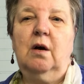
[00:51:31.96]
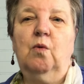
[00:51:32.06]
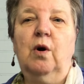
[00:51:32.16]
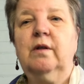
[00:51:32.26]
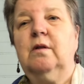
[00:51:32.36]

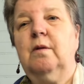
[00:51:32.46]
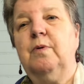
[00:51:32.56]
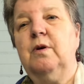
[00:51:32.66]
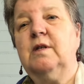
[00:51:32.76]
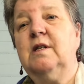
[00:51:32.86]
what the
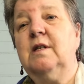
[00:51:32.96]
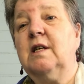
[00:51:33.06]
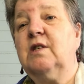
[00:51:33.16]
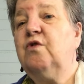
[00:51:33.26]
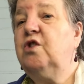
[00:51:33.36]
person
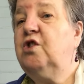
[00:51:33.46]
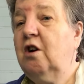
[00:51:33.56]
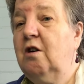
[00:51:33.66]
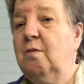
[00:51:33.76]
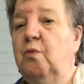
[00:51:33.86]
does for a
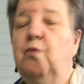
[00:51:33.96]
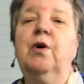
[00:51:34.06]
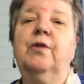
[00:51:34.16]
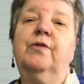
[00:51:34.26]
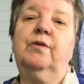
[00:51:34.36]
job,
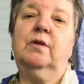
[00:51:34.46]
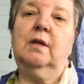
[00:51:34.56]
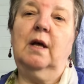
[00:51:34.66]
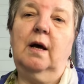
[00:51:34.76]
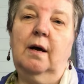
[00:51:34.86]
what
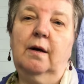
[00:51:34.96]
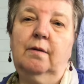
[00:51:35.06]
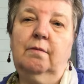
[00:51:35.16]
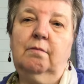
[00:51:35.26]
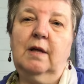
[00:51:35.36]
uh,
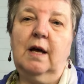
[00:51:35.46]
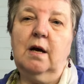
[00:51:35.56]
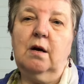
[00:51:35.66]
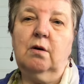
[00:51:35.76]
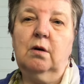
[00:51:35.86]

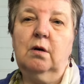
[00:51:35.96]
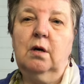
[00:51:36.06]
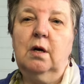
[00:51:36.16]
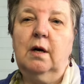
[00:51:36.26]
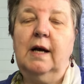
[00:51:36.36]
their
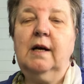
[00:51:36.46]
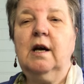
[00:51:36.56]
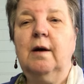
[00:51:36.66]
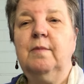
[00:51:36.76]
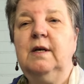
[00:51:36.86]

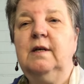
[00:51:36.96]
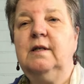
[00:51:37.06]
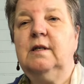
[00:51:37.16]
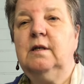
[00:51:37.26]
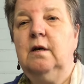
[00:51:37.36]
income
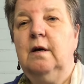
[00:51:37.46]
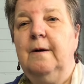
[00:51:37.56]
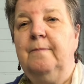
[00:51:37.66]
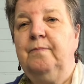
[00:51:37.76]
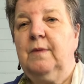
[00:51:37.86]
is,
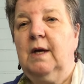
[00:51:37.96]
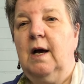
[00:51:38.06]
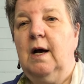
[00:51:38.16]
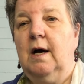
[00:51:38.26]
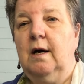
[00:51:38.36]

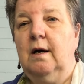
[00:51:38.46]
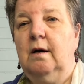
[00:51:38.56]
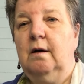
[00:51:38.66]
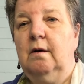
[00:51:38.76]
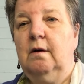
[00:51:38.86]
uh,
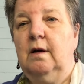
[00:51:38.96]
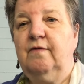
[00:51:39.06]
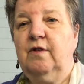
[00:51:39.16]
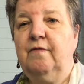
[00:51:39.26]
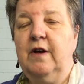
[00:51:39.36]

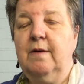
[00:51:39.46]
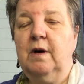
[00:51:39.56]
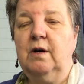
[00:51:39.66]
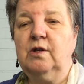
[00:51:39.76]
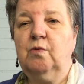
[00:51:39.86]
if the
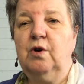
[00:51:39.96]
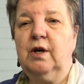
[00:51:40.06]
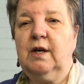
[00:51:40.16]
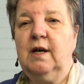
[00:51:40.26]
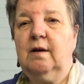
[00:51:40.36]
female's
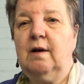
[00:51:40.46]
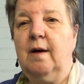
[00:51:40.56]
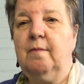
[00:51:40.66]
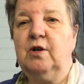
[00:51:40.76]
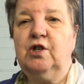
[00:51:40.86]
working,
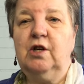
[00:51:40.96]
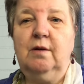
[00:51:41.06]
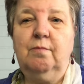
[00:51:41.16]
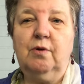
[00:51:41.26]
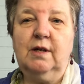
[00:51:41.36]
how much
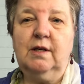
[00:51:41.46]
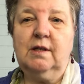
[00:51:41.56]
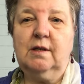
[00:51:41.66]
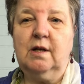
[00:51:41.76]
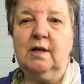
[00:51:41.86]
she
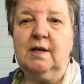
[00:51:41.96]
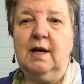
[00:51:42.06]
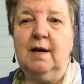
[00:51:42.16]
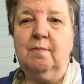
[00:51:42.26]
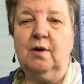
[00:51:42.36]
brings to the
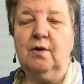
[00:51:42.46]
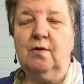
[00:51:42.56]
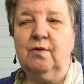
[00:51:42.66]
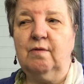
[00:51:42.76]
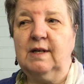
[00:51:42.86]
table and
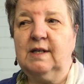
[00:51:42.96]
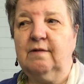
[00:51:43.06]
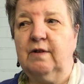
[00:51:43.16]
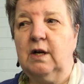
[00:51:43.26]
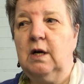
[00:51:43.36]
all the rest
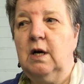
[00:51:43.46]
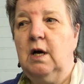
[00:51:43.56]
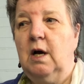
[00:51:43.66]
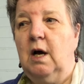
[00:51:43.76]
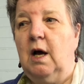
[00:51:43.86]
of it.
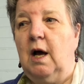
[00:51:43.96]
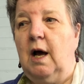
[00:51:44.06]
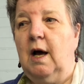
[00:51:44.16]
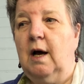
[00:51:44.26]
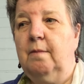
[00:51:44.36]

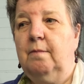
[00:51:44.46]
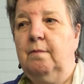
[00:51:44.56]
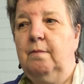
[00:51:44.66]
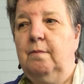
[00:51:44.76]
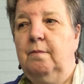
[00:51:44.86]

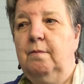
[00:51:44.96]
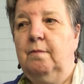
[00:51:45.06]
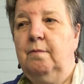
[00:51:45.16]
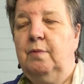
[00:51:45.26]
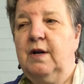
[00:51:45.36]
Um,
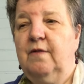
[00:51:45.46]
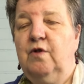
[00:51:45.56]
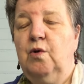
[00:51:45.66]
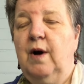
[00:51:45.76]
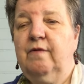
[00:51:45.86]
but if
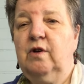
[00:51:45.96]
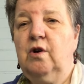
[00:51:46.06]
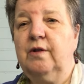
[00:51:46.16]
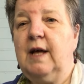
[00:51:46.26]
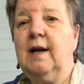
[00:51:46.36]
you haven't
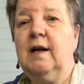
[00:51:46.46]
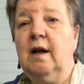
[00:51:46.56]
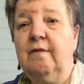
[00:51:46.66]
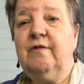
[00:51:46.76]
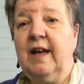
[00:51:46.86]
got that
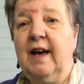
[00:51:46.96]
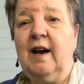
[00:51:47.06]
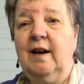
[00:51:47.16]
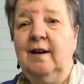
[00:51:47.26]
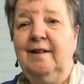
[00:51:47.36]
love there